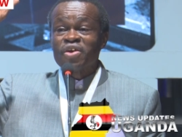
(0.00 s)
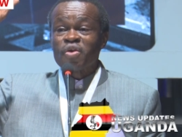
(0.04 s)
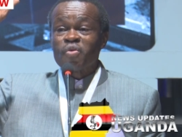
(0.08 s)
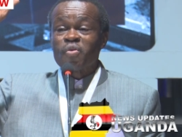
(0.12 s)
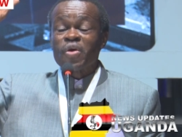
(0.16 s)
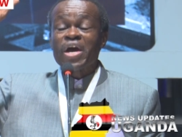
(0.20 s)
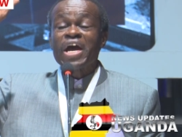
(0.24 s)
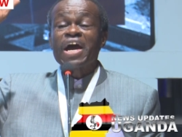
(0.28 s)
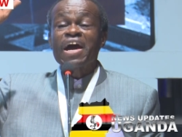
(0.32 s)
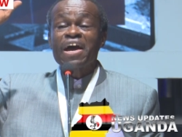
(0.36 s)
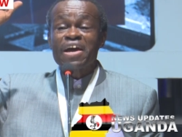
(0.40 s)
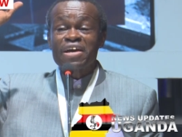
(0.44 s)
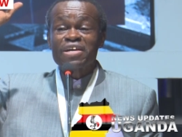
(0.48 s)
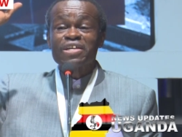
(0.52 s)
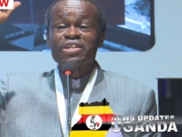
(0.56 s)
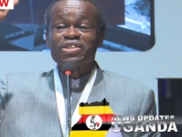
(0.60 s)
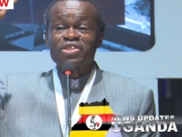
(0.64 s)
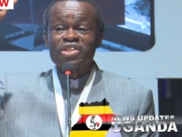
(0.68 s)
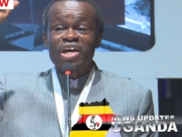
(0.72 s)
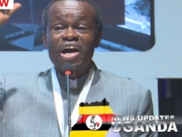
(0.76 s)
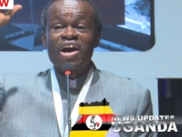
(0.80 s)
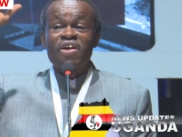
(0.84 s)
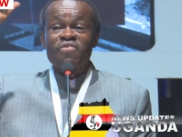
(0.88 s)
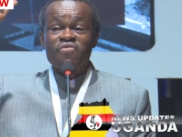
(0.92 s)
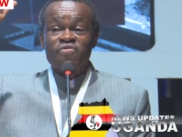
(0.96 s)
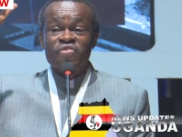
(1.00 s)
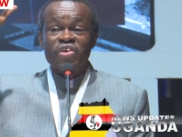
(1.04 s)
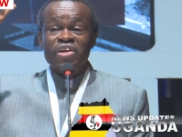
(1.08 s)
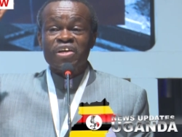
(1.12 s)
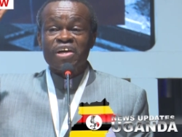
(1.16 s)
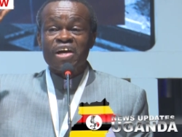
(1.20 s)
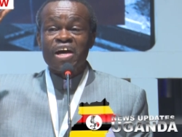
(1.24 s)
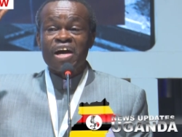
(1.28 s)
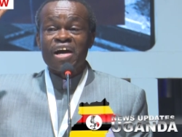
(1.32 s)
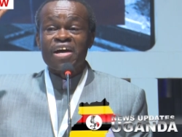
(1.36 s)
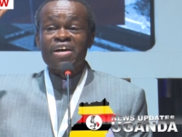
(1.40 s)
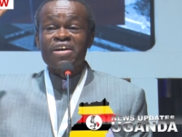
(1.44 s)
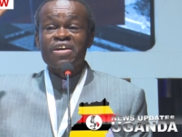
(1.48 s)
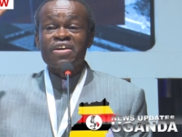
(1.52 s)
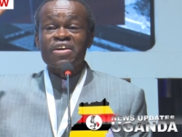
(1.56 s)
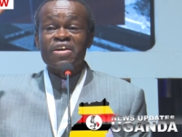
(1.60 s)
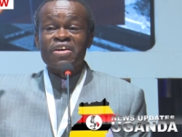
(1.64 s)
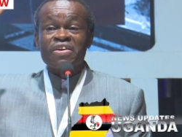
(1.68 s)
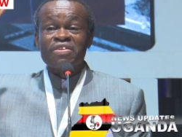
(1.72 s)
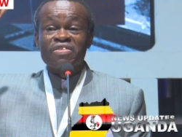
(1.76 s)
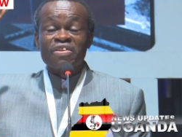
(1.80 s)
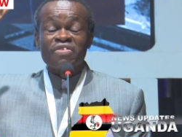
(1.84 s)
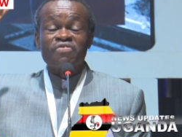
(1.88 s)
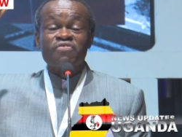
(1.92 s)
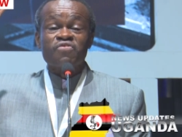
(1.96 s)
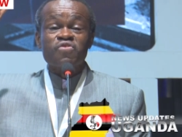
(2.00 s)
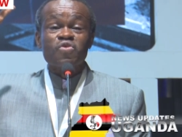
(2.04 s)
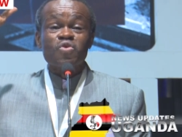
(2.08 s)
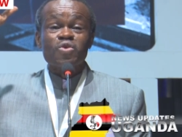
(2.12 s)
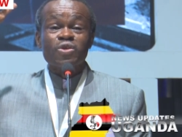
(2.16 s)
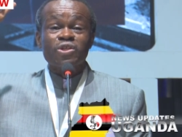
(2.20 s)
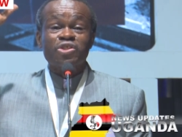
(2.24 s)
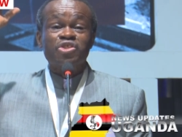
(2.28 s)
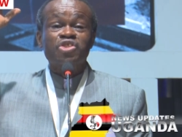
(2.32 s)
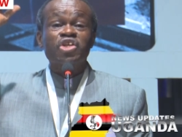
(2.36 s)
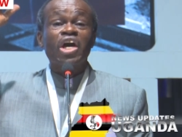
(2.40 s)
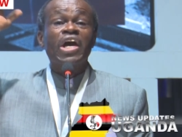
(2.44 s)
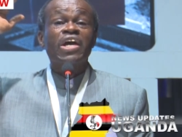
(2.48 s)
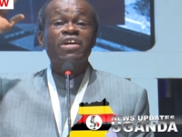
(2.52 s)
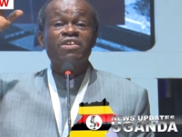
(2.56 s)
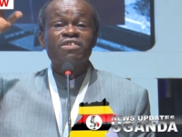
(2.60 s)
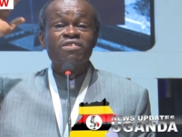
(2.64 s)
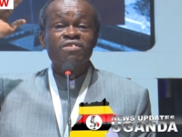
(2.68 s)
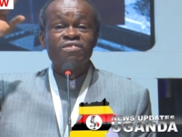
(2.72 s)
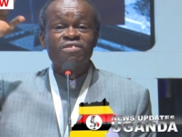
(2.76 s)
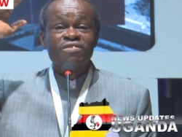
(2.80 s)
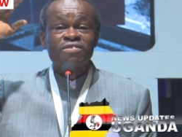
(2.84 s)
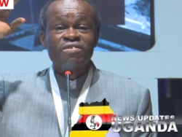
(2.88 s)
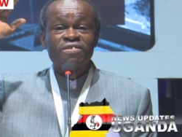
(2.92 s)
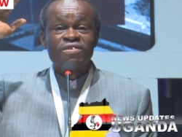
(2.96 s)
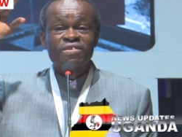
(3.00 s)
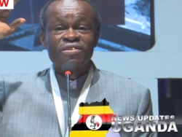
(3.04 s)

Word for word: Where is Africa in the food chain?